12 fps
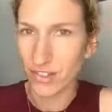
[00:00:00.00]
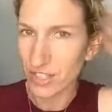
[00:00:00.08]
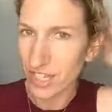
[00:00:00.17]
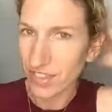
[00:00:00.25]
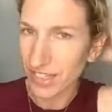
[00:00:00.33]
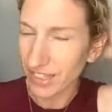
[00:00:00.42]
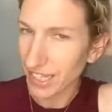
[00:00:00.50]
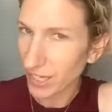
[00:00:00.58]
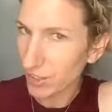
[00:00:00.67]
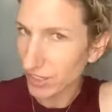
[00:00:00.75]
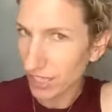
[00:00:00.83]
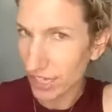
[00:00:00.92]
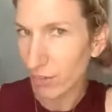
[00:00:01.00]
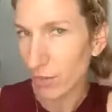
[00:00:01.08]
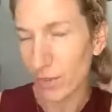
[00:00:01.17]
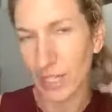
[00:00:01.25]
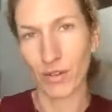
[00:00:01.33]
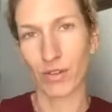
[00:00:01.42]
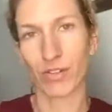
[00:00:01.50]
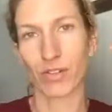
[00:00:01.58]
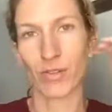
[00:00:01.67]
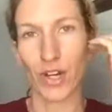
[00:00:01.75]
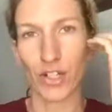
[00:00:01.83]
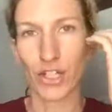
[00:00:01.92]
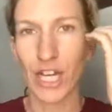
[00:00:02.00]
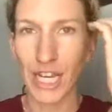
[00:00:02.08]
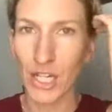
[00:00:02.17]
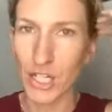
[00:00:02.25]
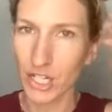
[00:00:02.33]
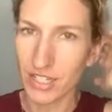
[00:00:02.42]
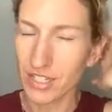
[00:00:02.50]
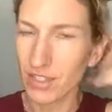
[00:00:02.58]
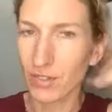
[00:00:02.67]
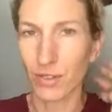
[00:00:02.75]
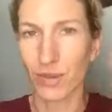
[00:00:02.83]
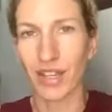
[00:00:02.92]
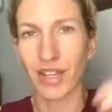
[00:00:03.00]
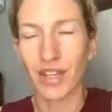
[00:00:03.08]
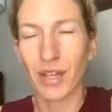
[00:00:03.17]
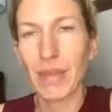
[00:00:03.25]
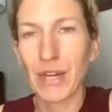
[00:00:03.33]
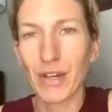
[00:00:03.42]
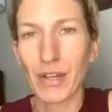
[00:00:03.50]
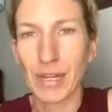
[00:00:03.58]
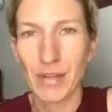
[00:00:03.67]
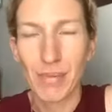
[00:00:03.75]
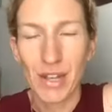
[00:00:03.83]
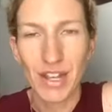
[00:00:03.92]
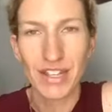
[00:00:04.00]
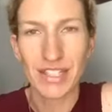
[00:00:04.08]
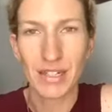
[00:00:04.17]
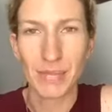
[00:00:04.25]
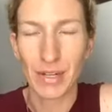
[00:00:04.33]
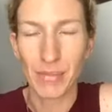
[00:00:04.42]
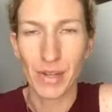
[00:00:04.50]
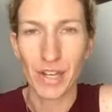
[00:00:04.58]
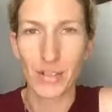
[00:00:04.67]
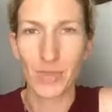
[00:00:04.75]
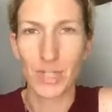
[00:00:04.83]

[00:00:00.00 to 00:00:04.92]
And then later in life, when we go through our changes through perimenopause and menopause, we're not